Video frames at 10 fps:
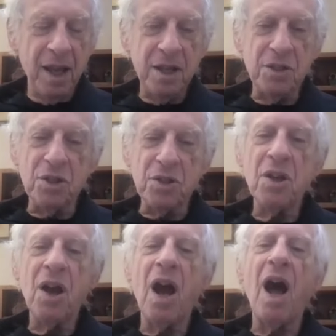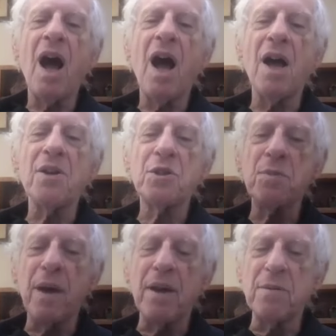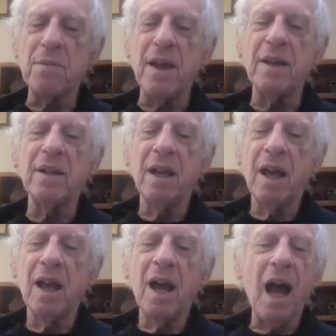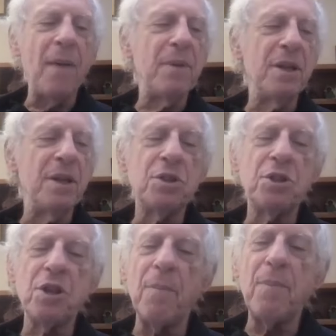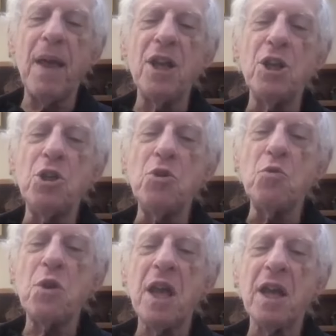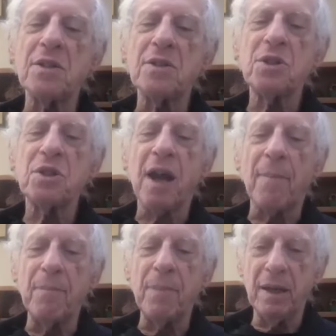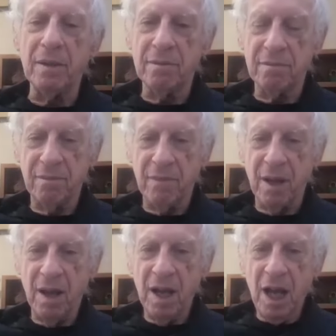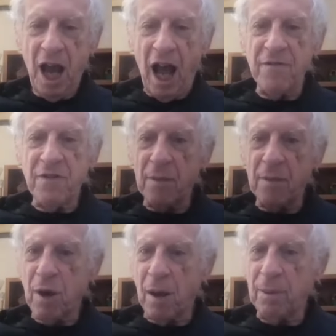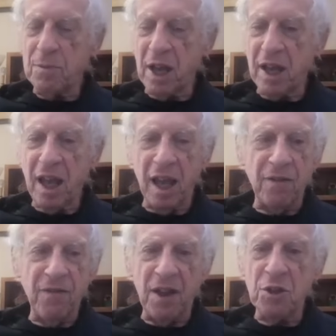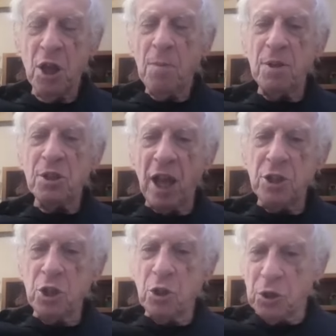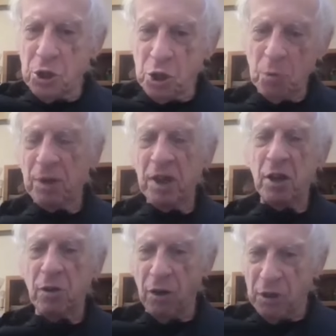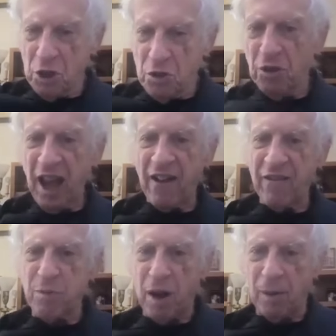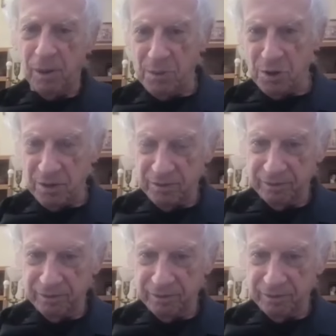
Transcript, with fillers: He says, Ah, Spider Man, I'm going to jump and you can't stop me. I've got problems I can't face. Besides, you're a superhero. You don't have problems.